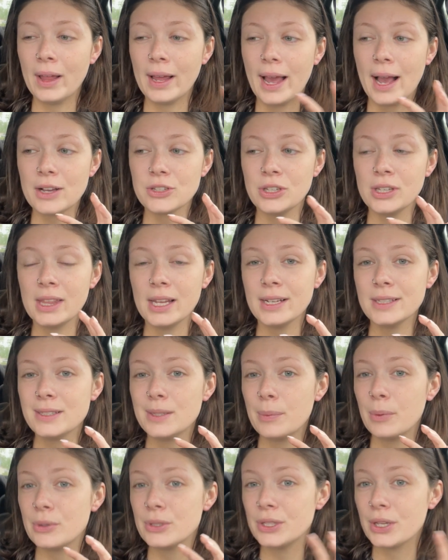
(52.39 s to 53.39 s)
I actually think it's
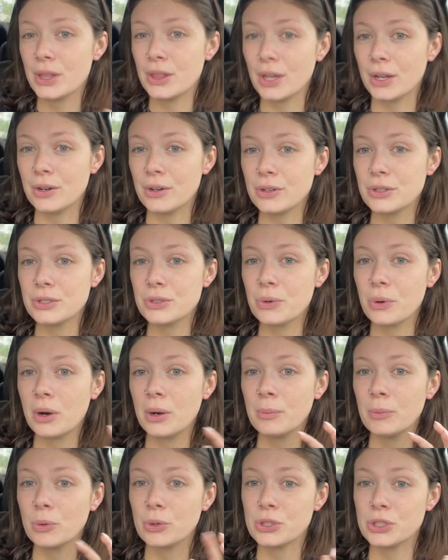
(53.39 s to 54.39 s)
supposed to
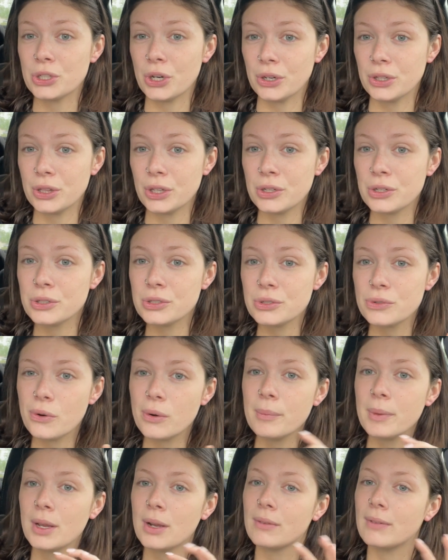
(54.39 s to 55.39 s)
thunderstorm or start
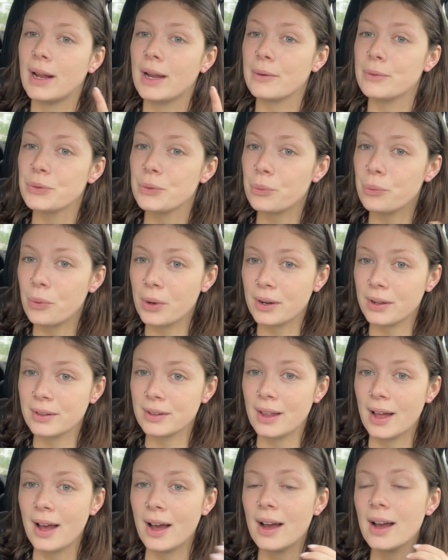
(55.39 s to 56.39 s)
thunderstorming around one
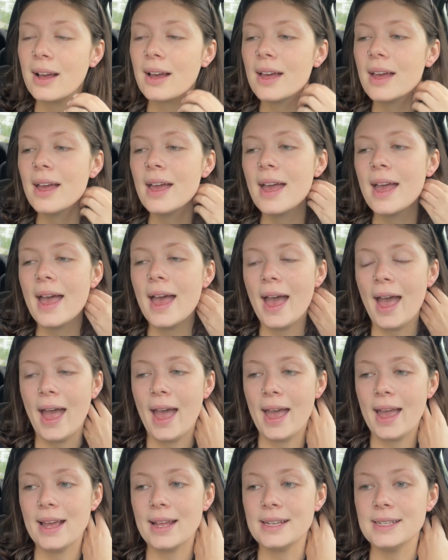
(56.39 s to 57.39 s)
o'clock
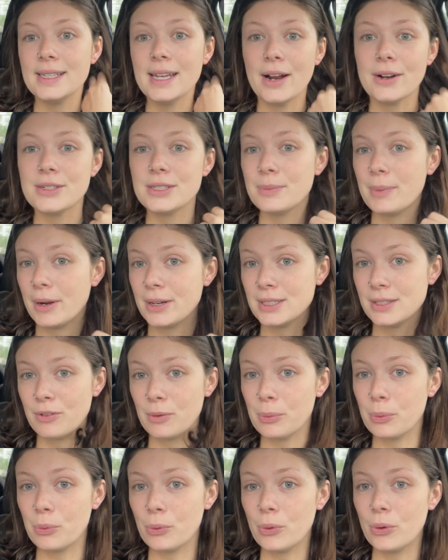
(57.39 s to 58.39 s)
and Harris's parents have
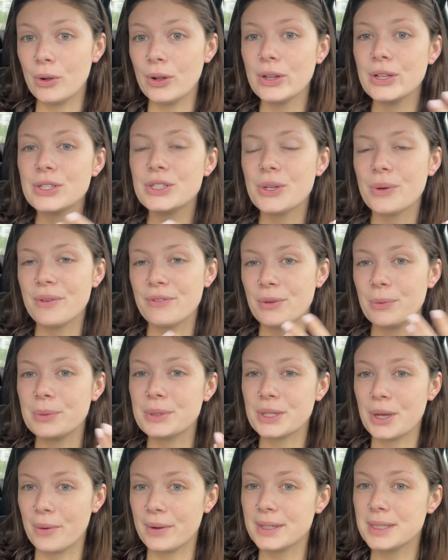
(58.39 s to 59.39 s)
a pool. So if it
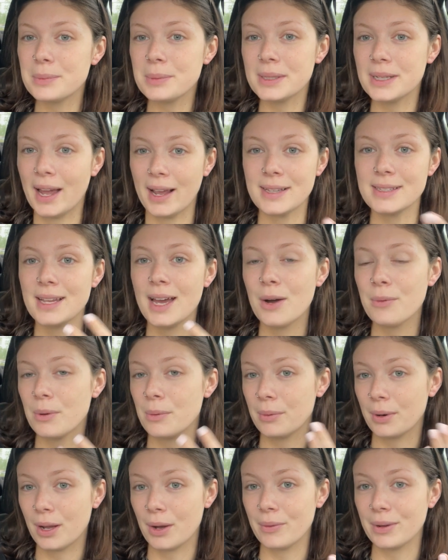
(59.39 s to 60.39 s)
was going to be nice out, we
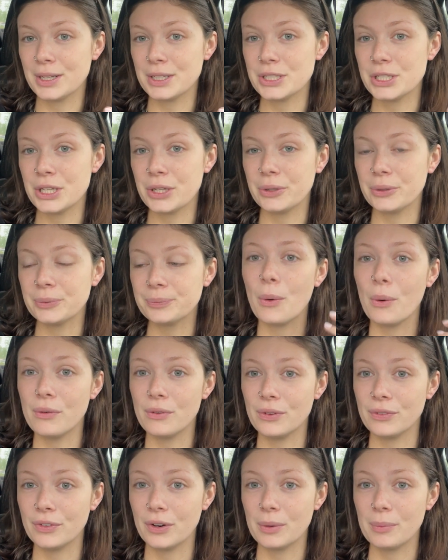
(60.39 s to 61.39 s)
were going to go
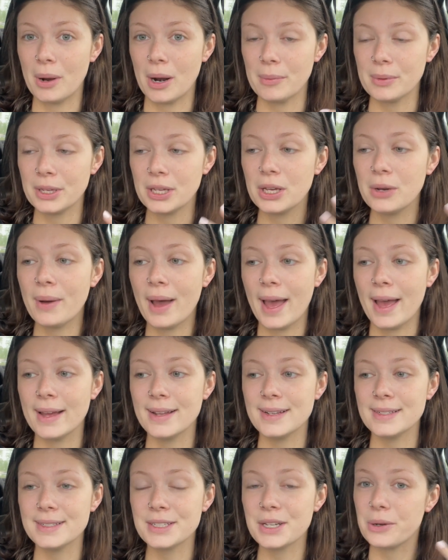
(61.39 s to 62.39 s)
over for a barbecue
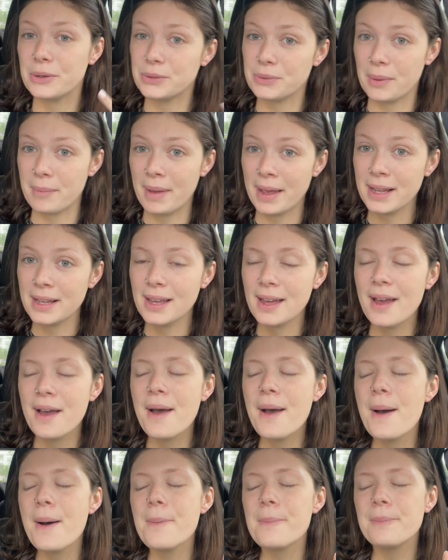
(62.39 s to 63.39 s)
and go swimming.
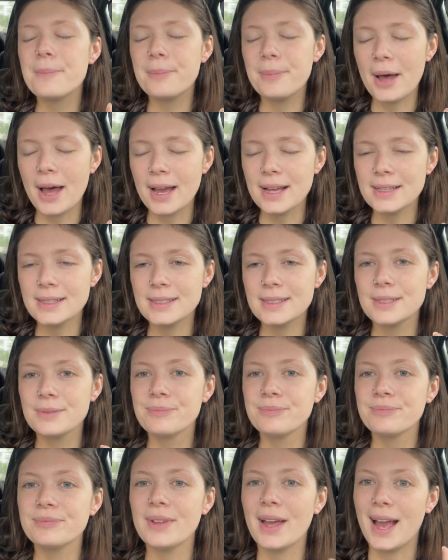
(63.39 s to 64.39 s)
But
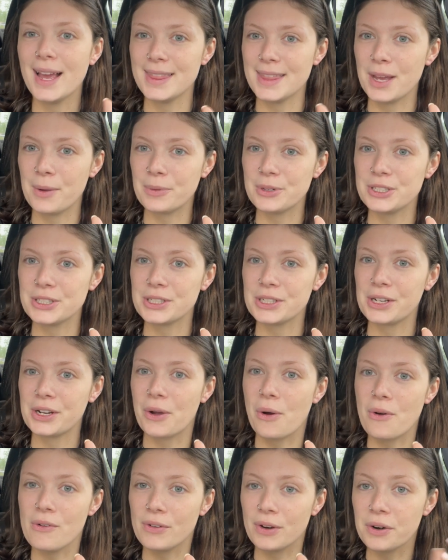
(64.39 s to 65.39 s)
I think we're just gonna
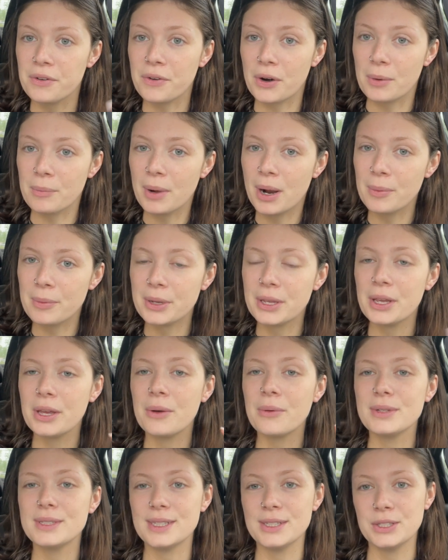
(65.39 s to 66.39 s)
go over for a
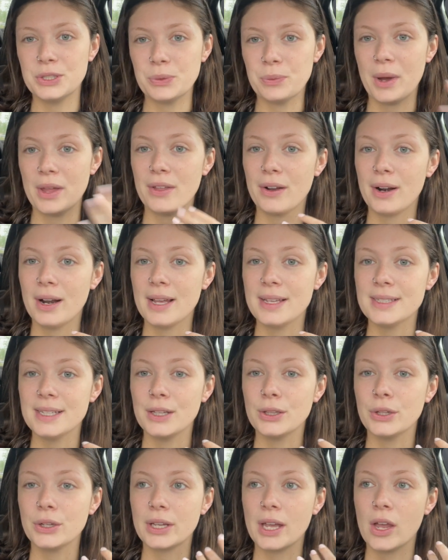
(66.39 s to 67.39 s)
barbecue since the weather
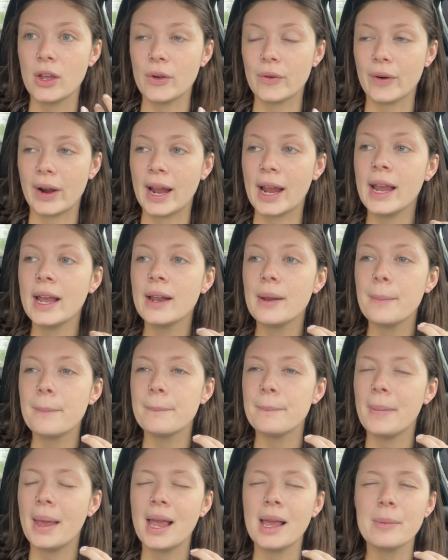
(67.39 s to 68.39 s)
isn't looking great.
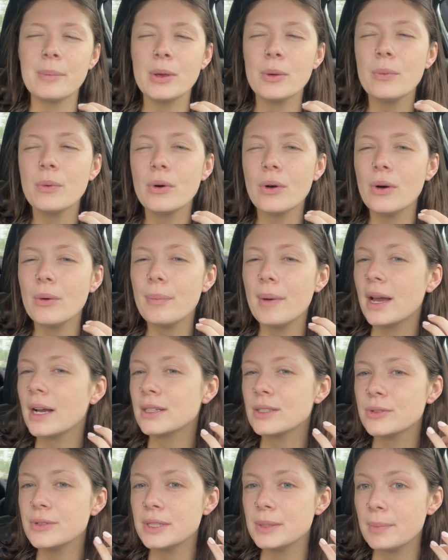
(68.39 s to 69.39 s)
Maybe we'll go
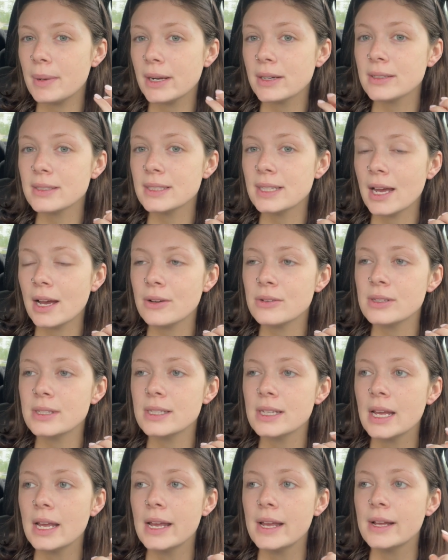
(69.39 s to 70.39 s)
back to his parents'
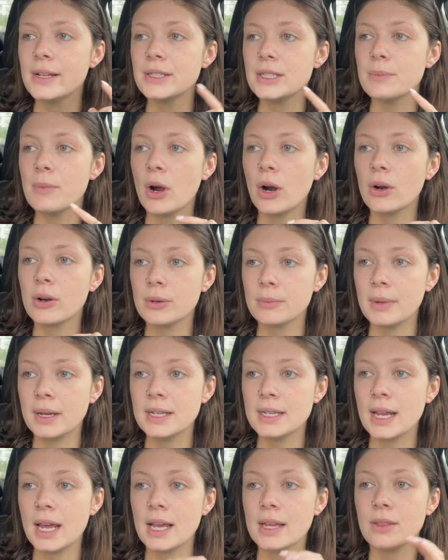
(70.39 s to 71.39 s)
house tomorrow or
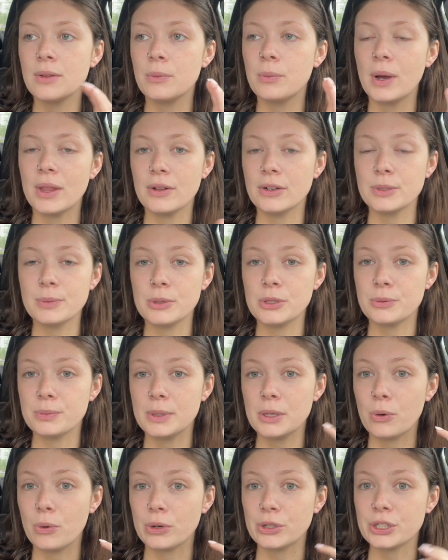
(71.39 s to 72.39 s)
Monday. The weather's supposed to
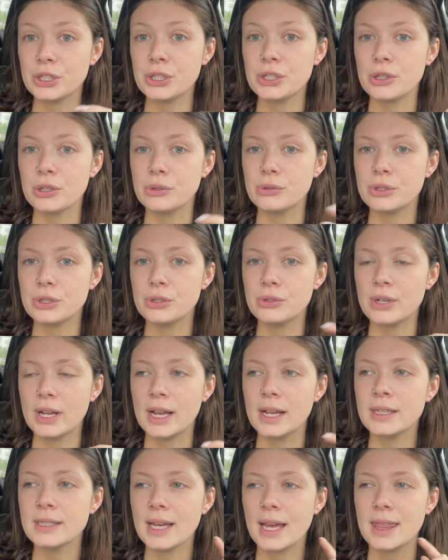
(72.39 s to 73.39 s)
be gorgeous those two
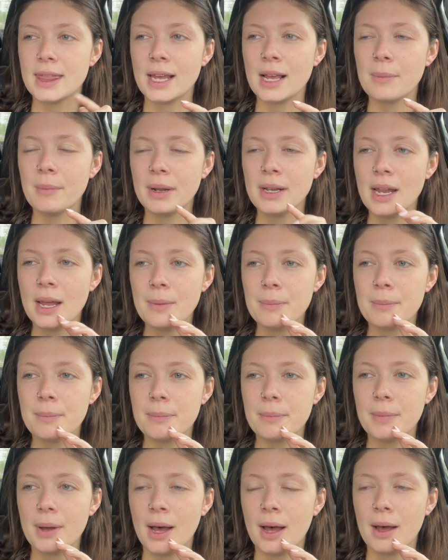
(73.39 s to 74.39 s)
days. I think Monday
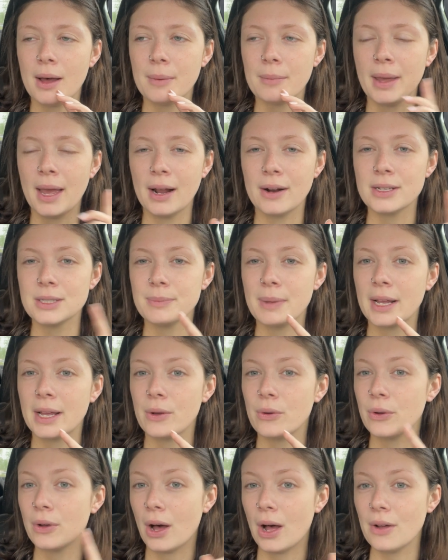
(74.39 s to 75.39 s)
um, Harris might
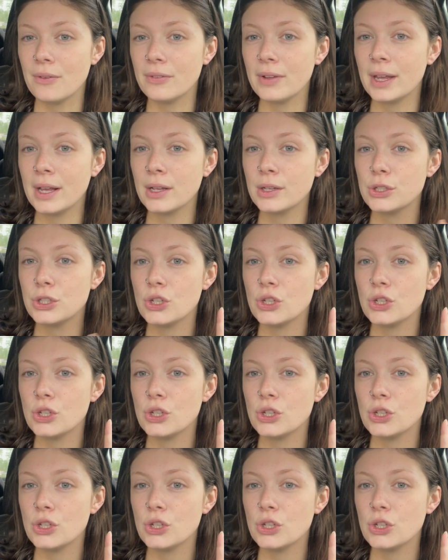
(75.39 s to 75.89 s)
go golfing.